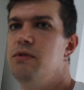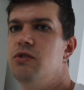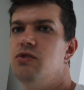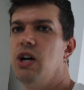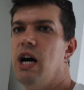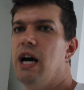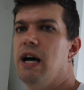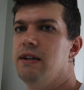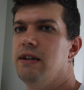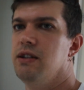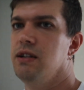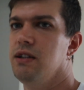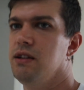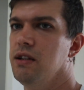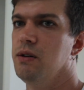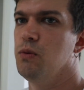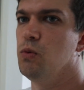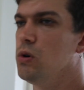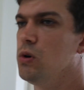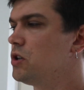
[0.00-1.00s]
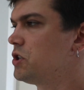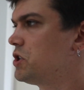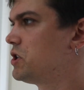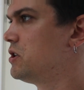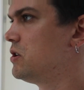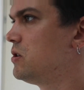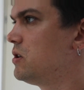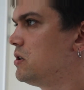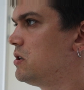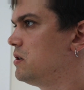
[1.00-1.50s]
dryer and the
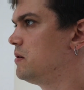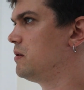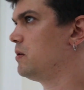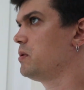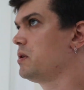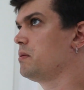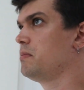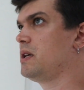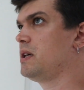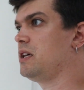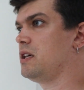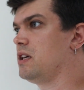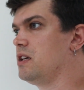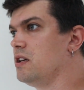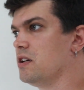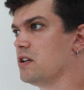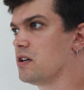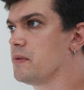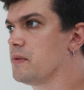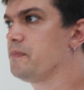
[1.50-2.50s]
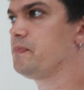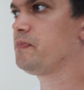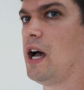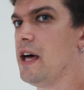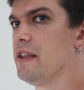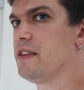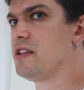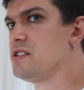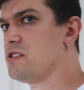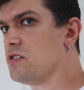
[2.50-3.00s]
washer will be here.
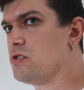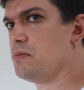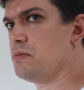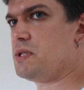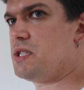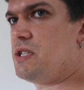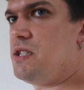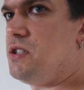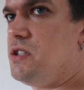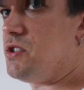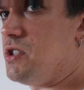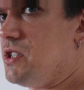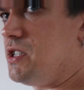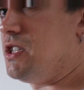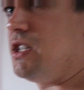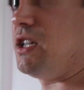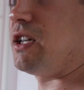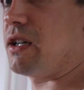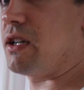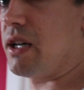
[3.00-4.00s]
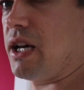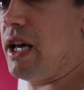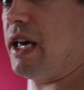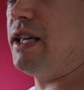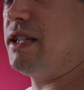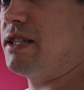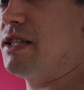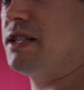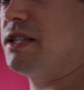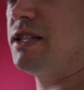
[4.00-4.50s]
And this room is interesting. It's